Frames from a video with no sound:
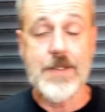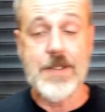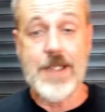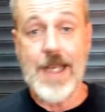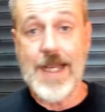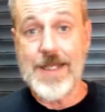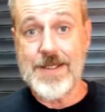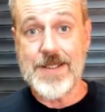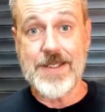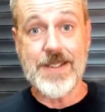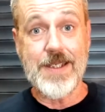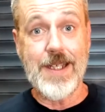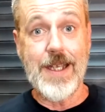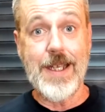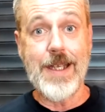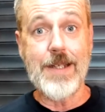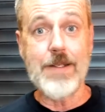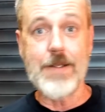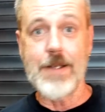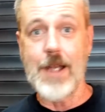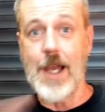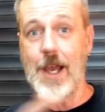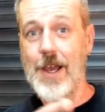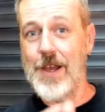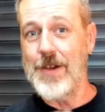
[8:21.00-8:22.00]
that's
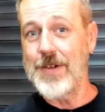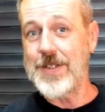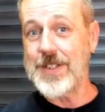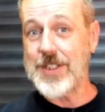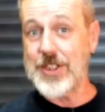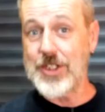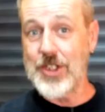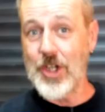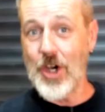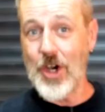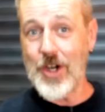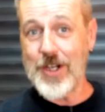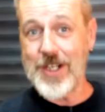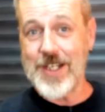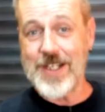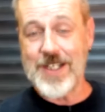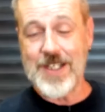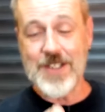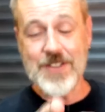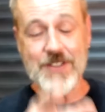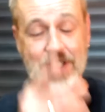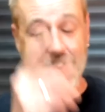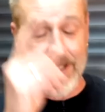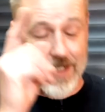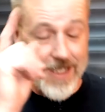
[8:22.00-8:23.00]
it. No, it's not it,
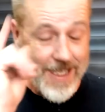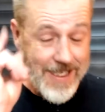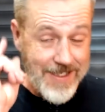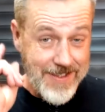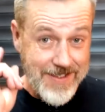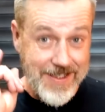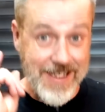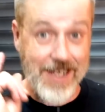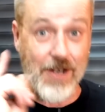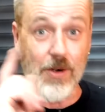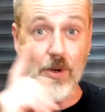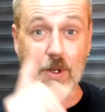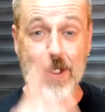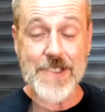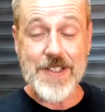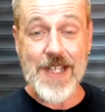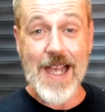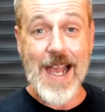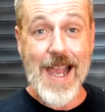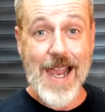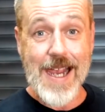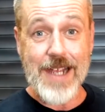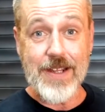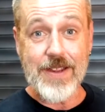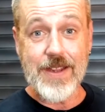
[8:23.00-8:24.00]
is it? There was
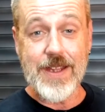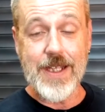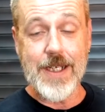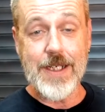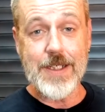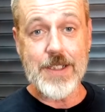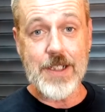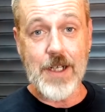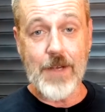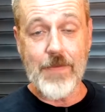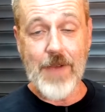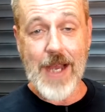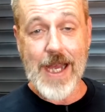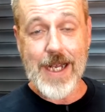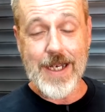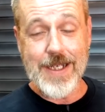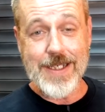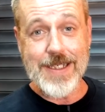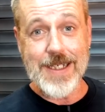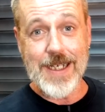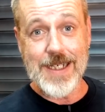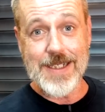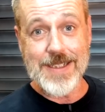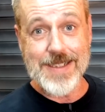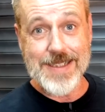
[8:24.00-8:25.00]
8 things and I've only
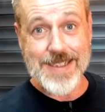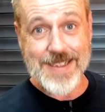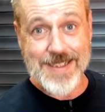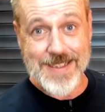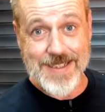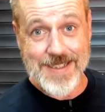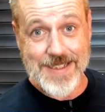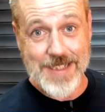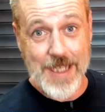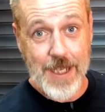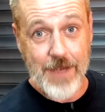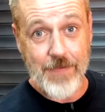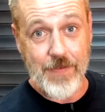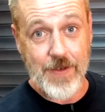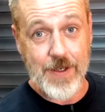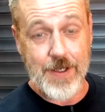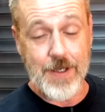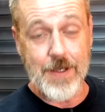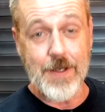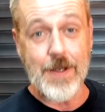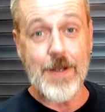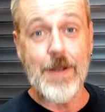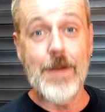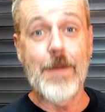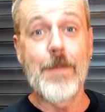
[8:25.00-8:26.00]
done
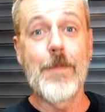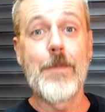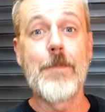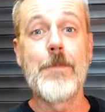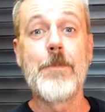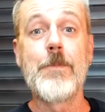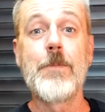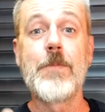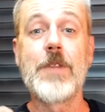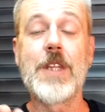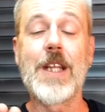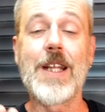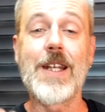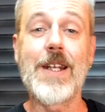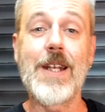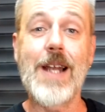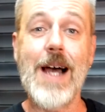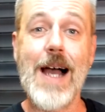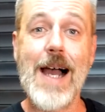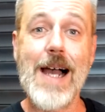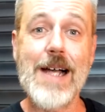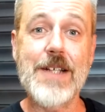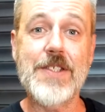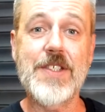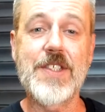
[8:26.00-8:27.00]
7. The
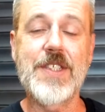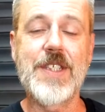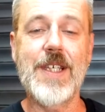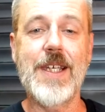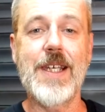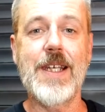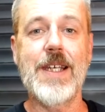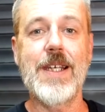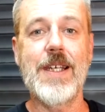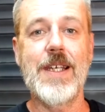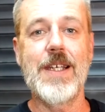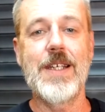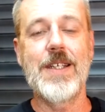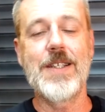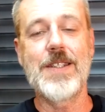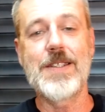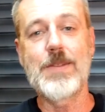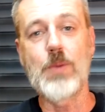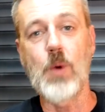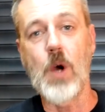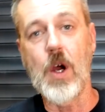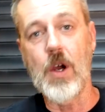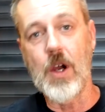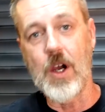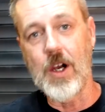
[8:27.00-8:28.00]
last thing is
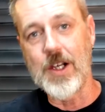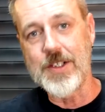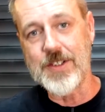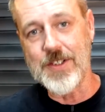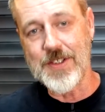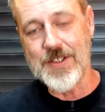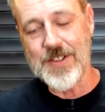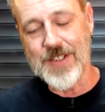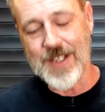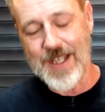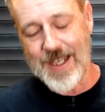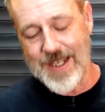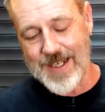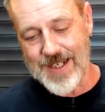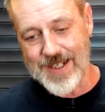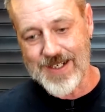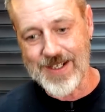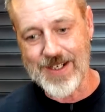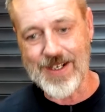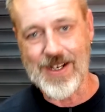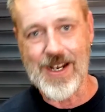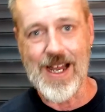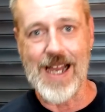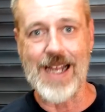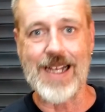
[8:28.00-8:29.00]
what I just say,
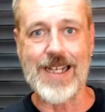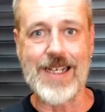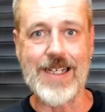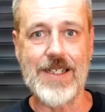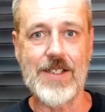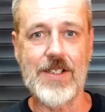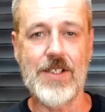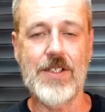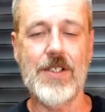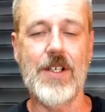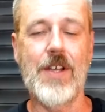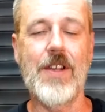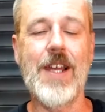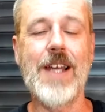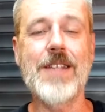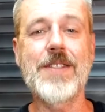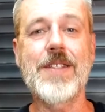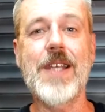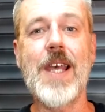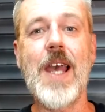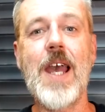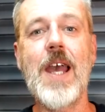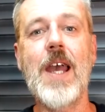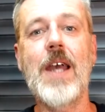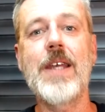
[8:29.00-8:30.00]
luggage. So that's
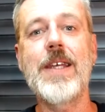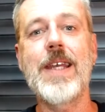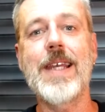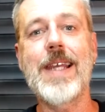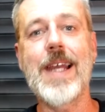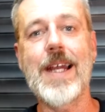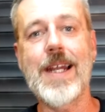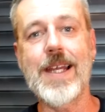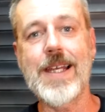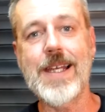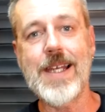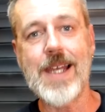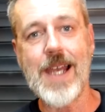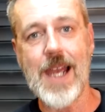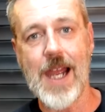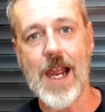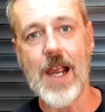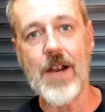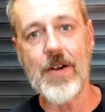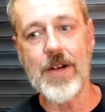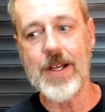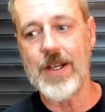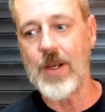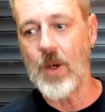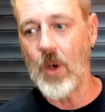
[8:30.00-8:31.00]
how you're gonna
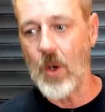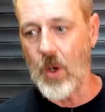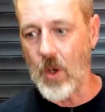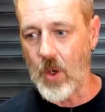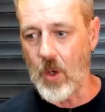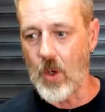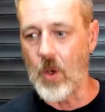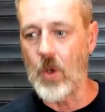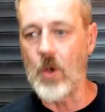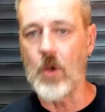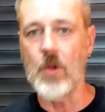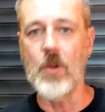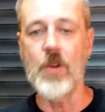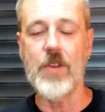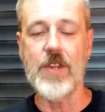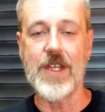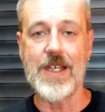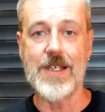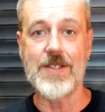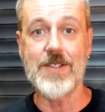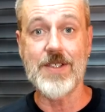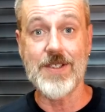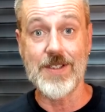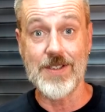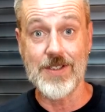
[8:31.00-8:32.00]
carry all
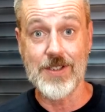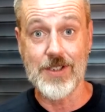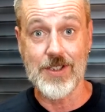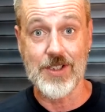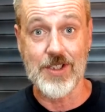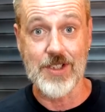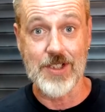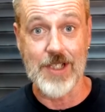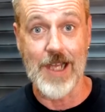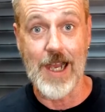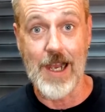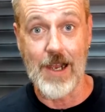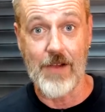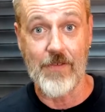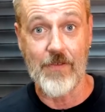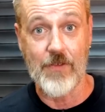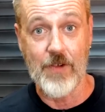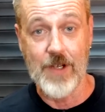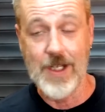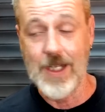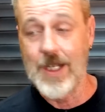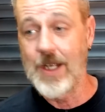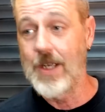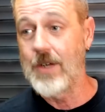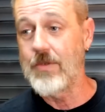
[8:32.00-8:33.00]
this stuff.
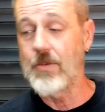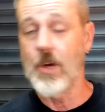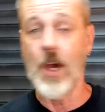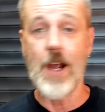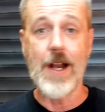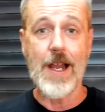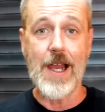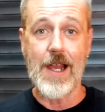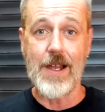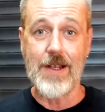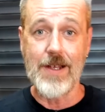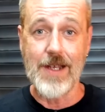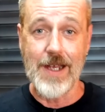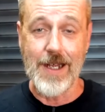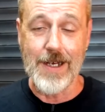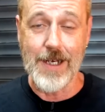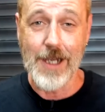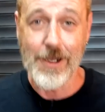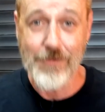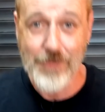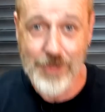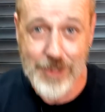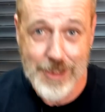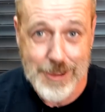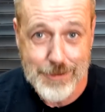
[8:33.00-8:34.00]
Righto,
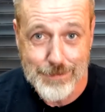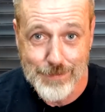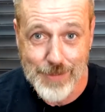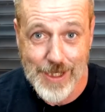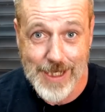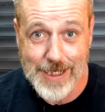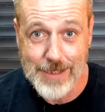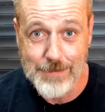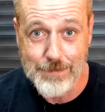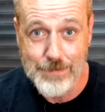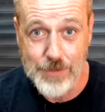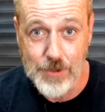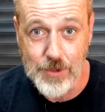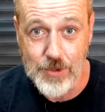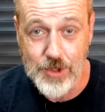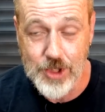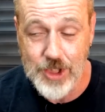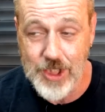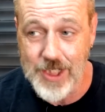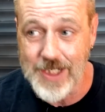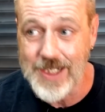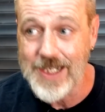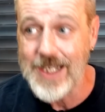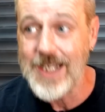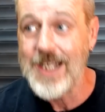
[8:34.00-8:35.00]
enough of this bloody
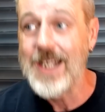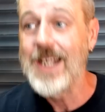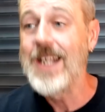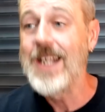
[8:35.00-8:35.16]
bullshit.